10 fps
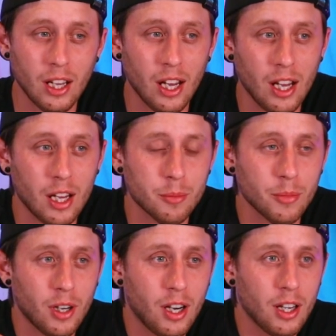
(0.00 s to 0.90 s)

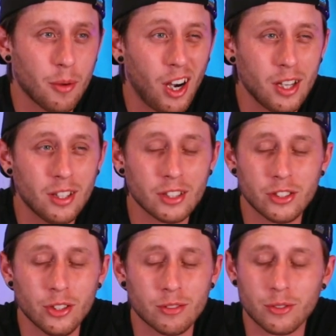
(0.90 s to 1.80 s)
Um, I, I, like
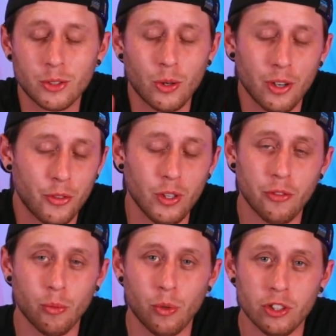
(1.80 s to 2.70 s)
to use quite a few
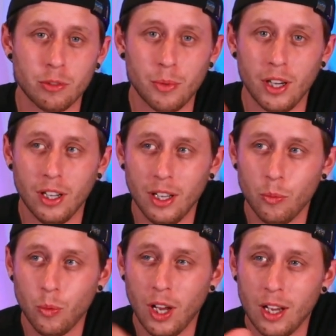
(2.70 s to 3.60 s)
different ones, but
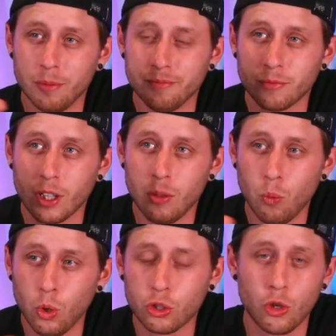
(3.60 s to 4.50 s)
um,
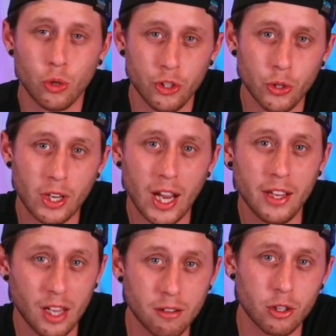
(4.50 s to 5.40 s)
Water Cooling
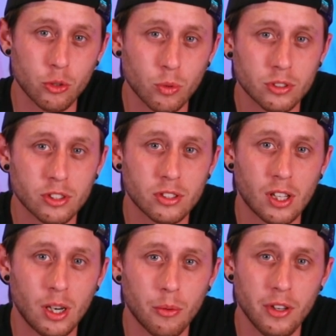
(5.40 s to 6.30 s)
UK, they're a good one to
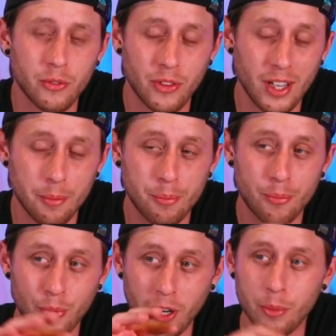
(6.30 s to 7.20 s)
start with. They're
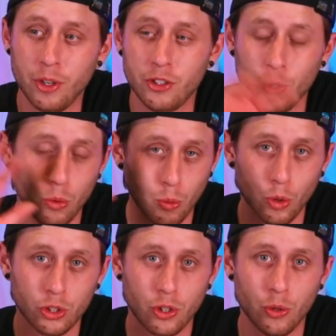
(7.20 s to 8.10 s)
pretty much all
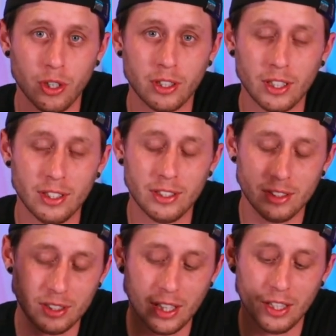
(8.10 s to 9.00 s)
water cooling and
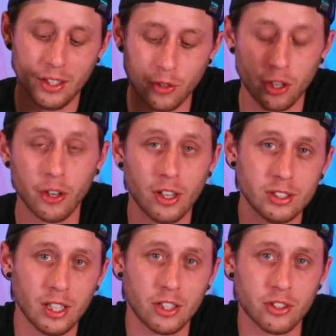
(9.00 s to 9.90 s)
it's uh, they've got a nice
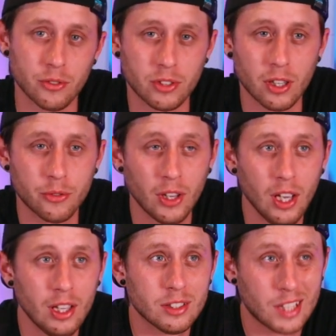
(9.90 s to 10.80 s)
selection of stuff
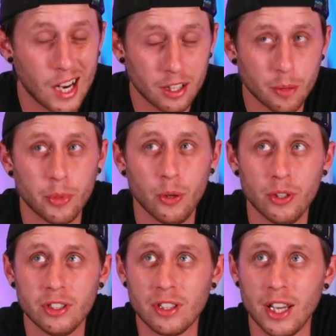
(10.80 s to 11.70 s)
scan
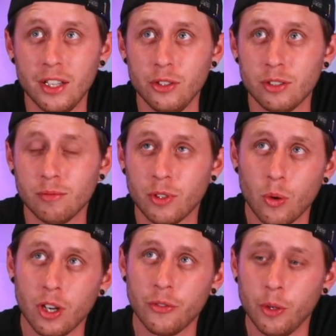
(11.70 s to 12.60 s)
computers they do
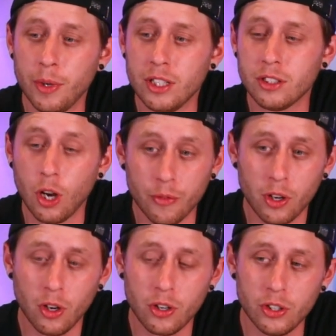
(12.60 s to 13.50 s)
quite a few bits
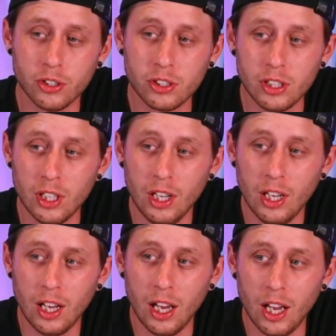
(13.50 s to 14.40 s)
overclockers
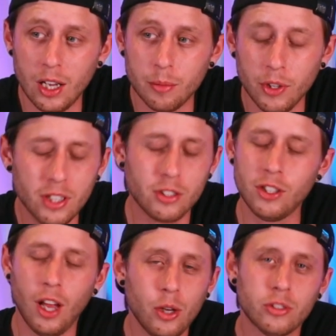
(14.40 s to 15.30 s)
um, there's
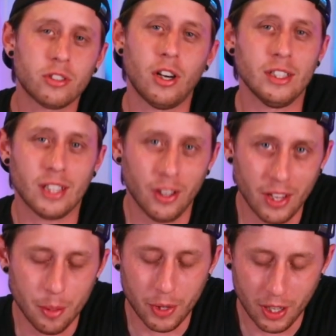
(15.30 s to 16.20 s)
loads of sites out
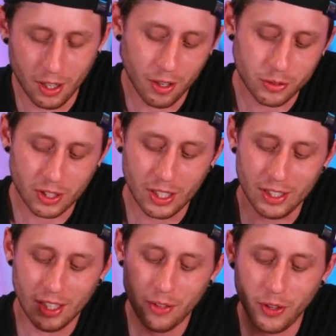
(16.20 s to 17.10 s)
there but
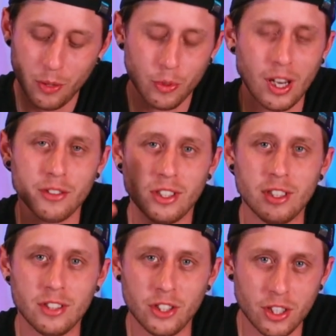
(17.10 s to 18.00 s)
obviously if anyone has
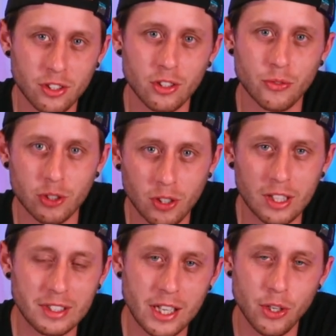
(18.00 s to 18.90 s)
any suggestions for
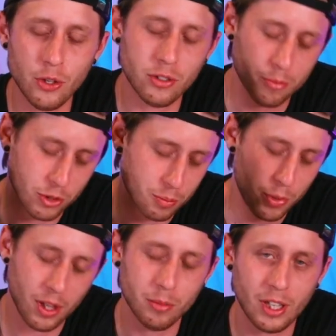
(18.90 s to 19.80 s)
sites they use just
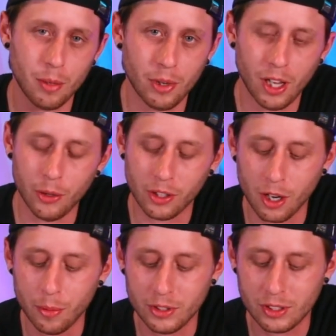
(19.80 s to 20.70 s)
put them down below in the
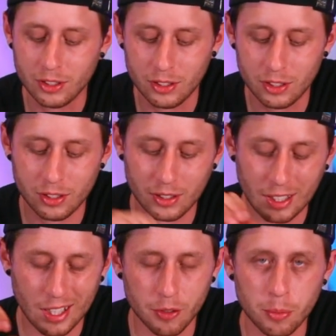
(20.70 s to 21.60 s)
comments and just
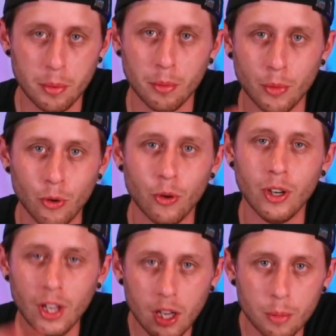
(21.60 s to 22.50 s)
gives people more
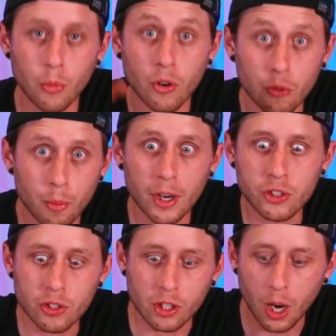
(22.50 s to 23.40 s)
more
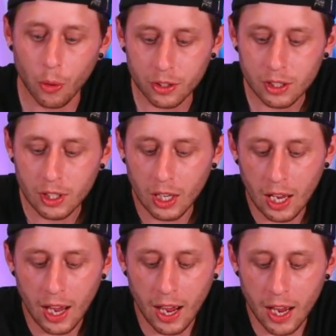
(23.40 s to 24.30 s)
information to go on
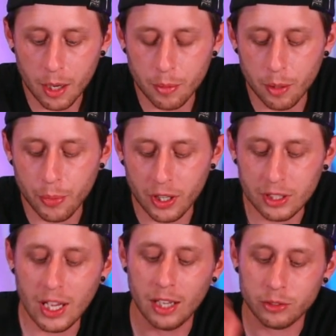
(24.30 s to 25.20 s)
um, but
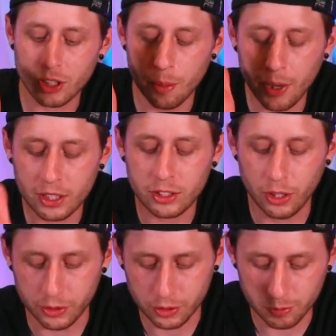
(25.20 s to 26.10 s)
yeah so back to
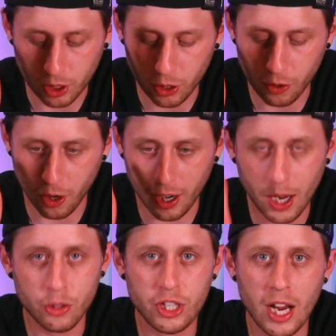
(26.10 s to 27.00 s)
it so you've got an
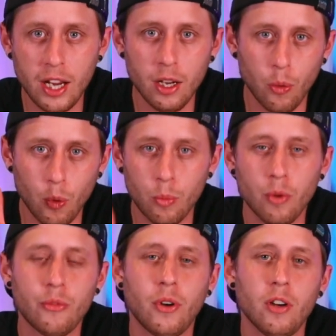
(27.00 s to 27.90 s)
LGA
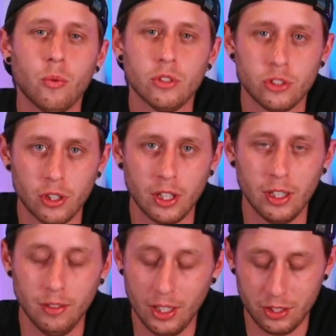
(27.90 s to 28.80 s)
1151
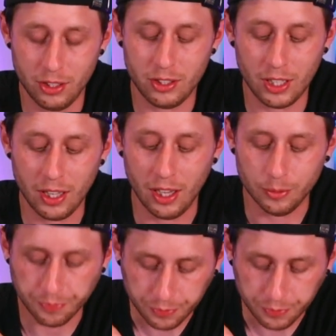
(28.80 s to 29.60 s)
socket let's just say that